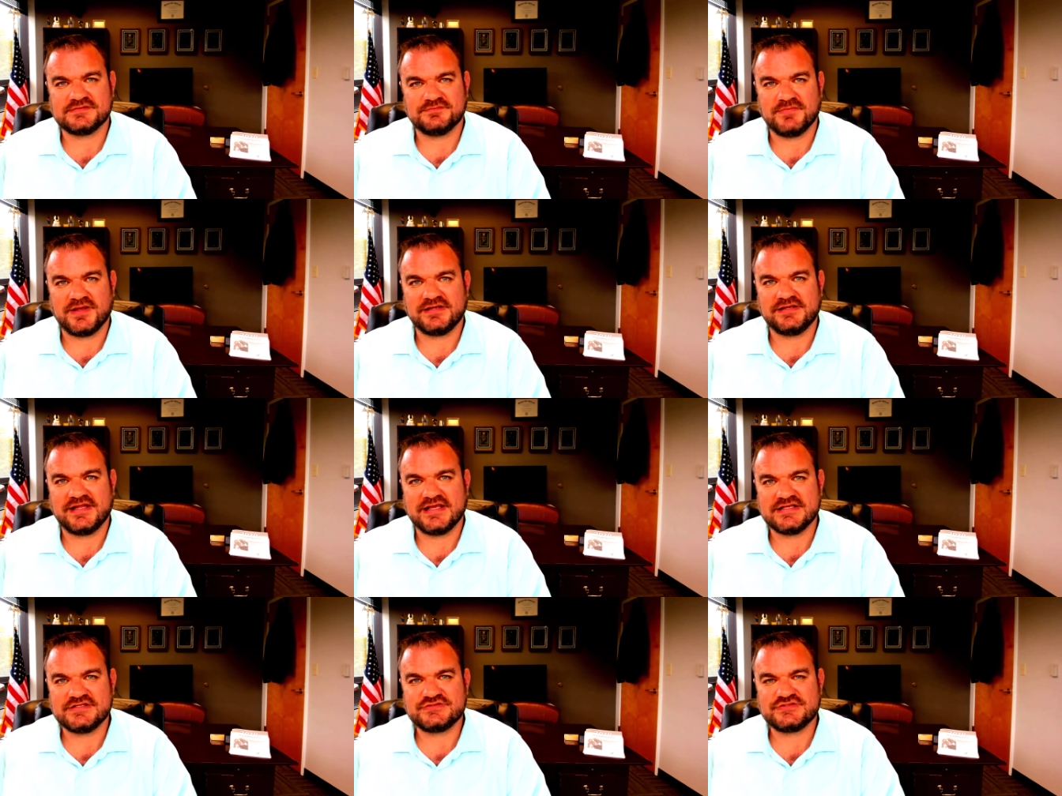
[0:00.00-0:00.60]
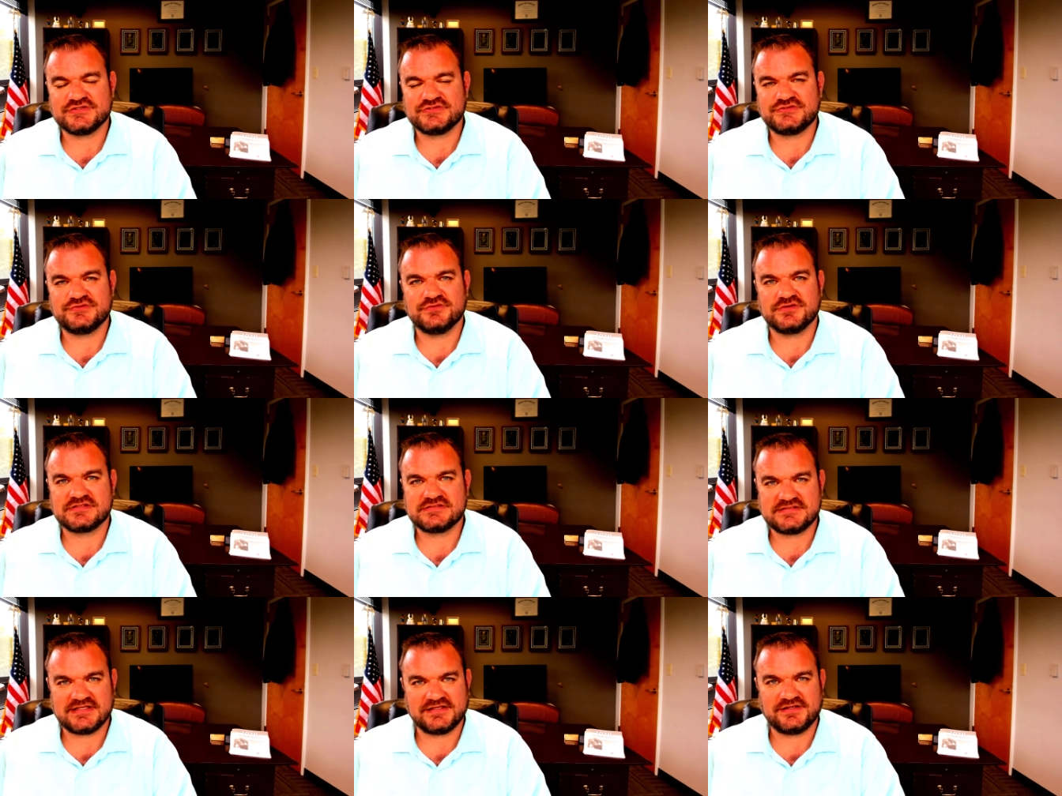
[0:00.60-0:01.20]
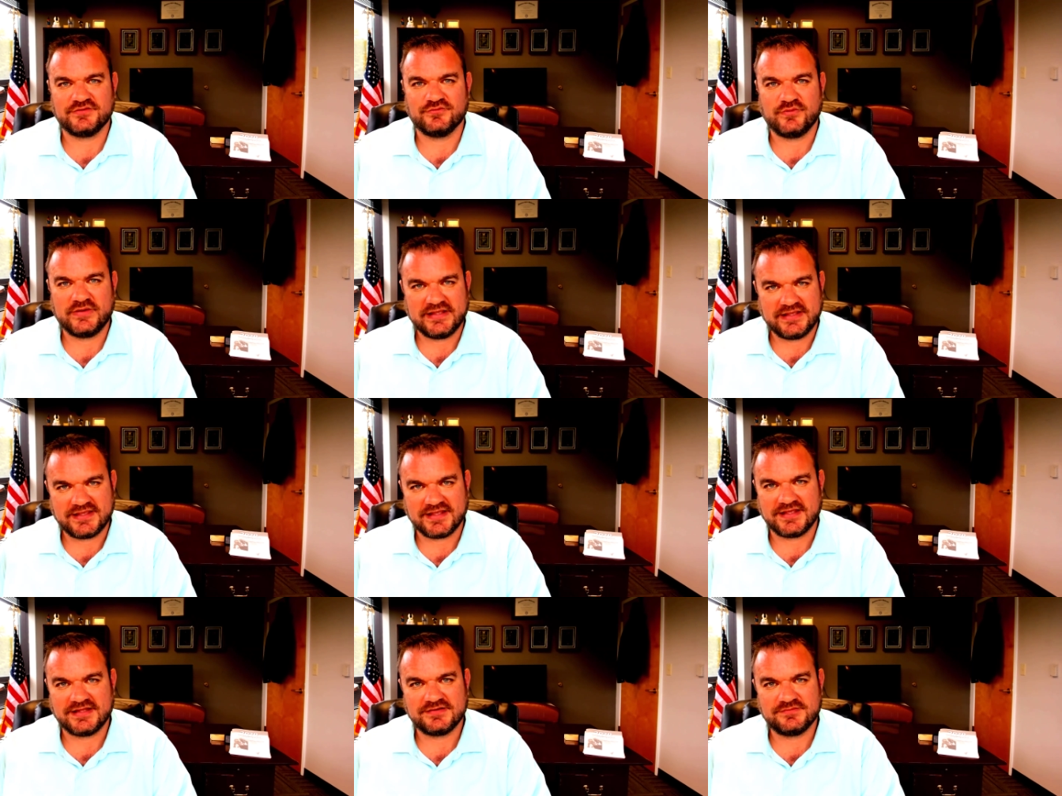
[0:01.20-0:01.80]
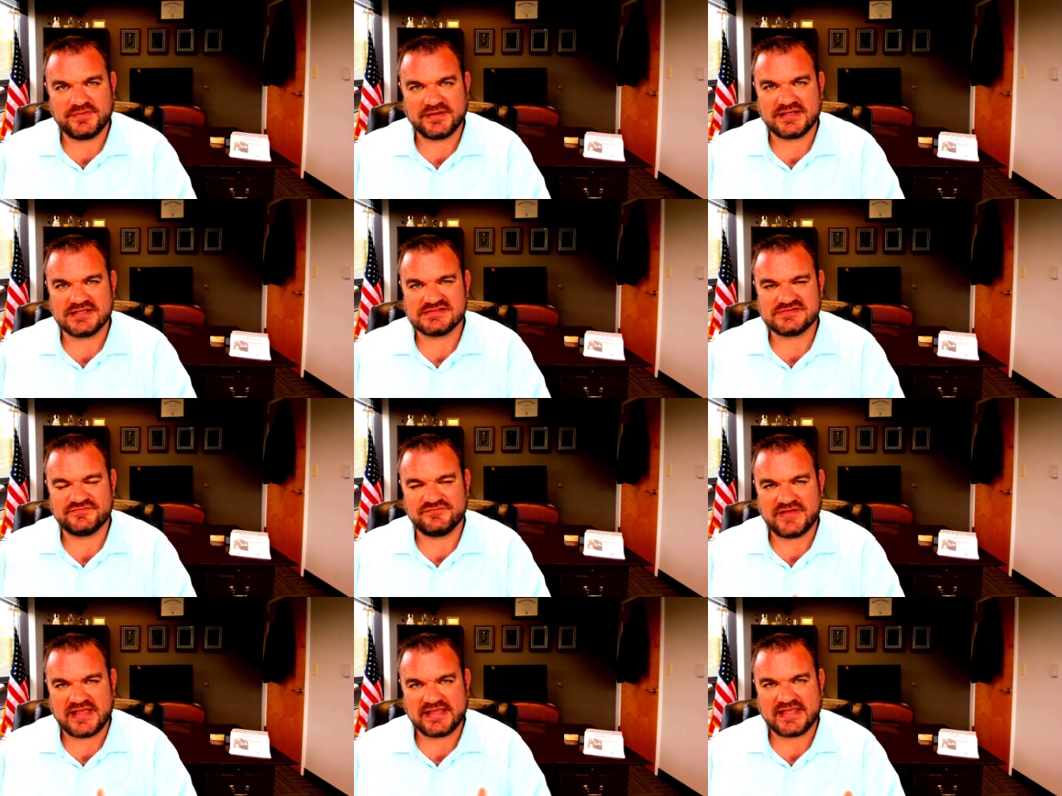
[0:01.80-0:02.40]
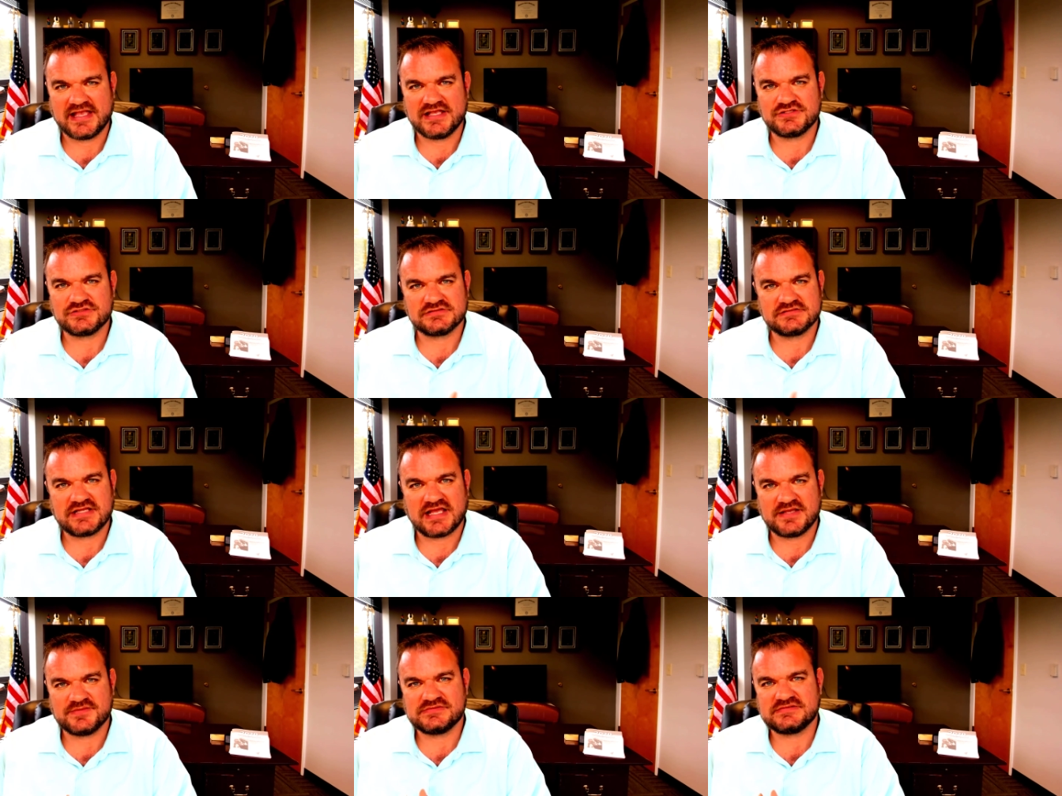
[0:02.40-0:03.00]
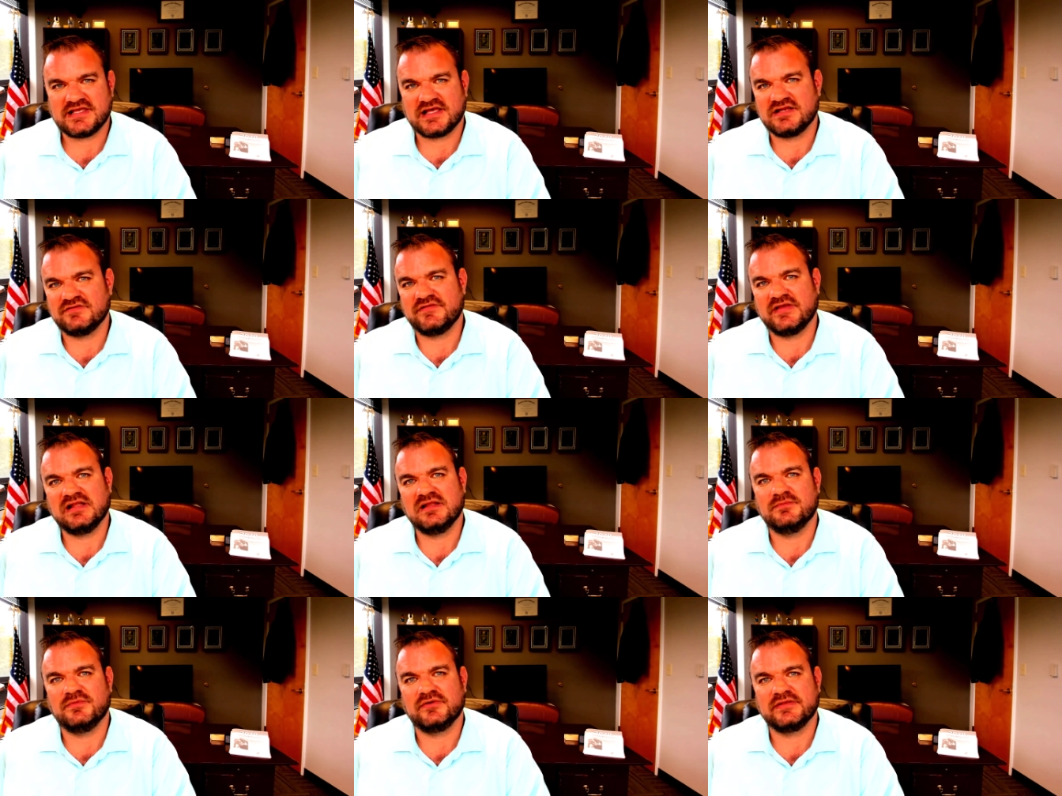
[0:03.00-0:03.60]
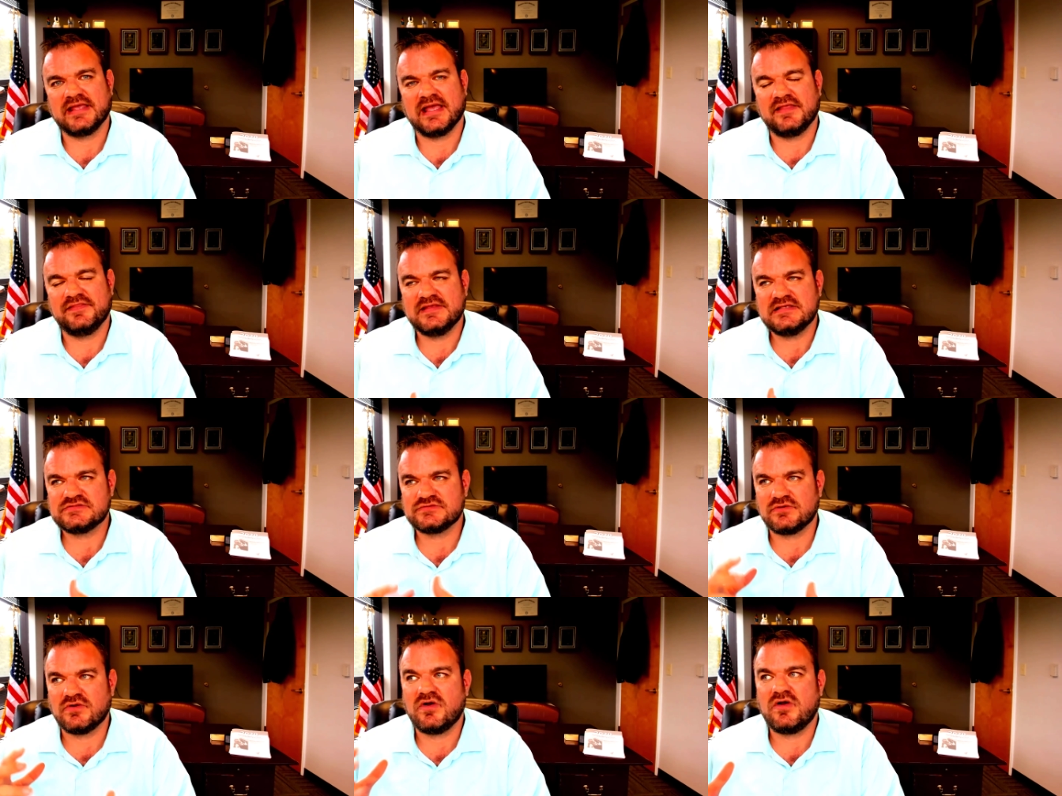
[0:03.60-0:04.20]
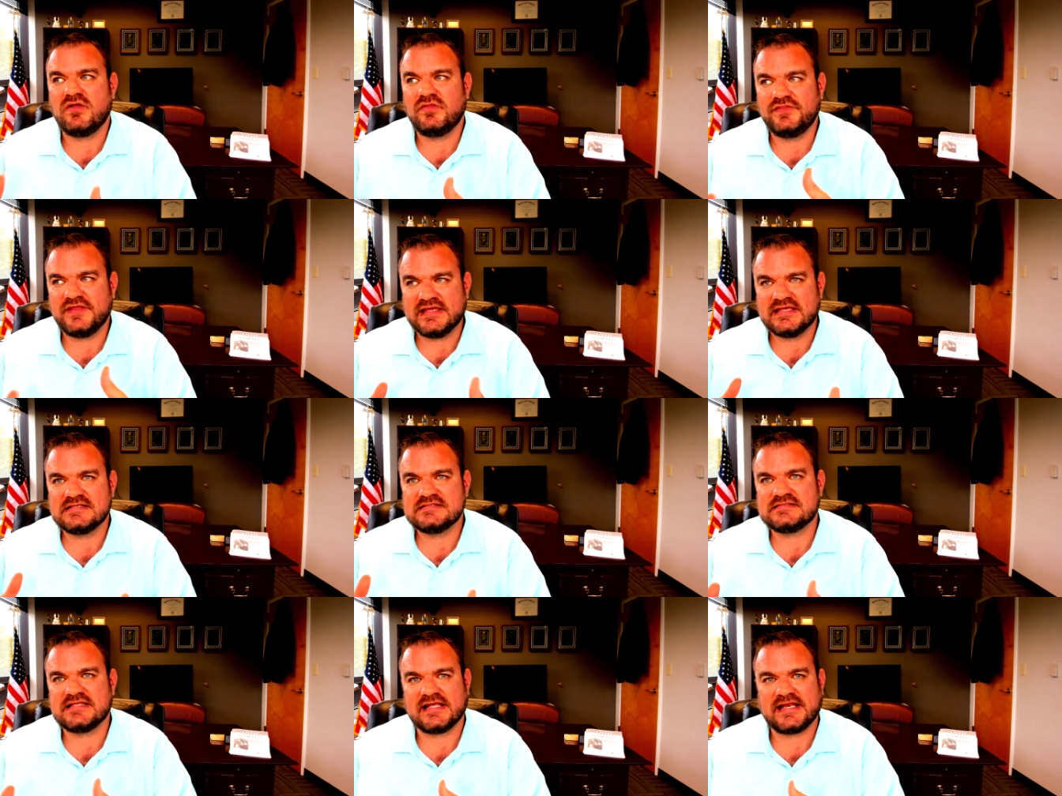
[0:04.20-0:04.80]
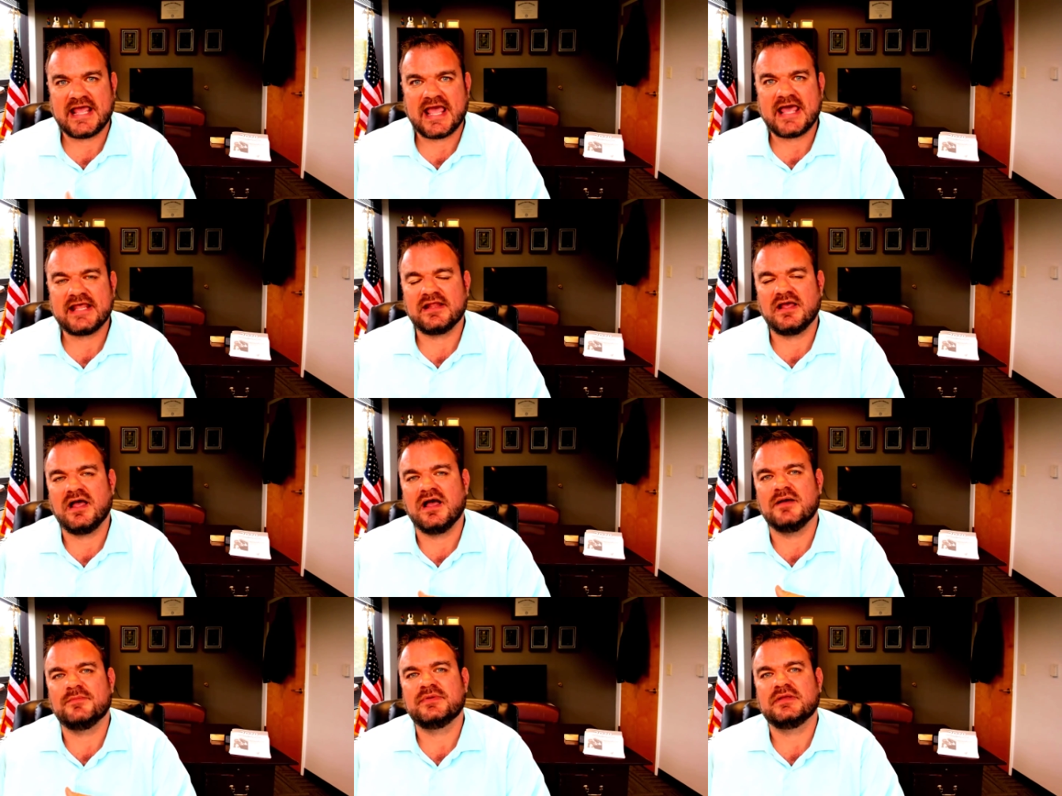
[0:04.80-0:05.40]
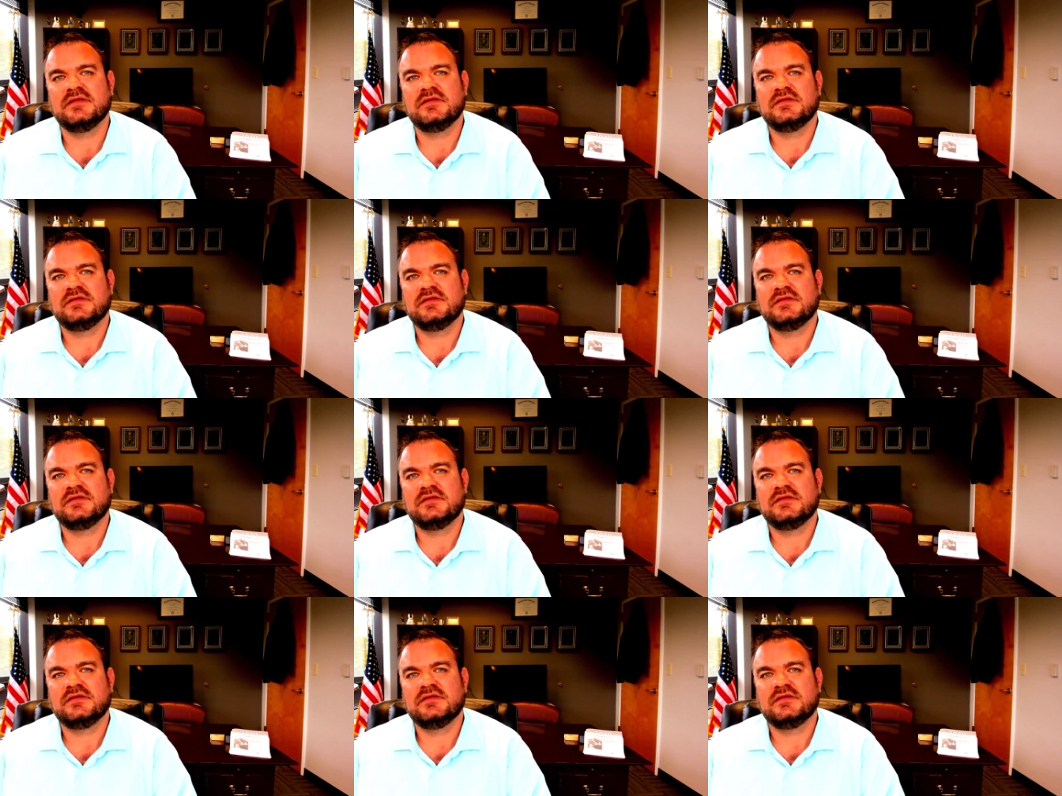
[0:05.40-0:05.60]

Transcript: and Mondays just to extend a weekend because vacation time's not available yet. These are all things that add up,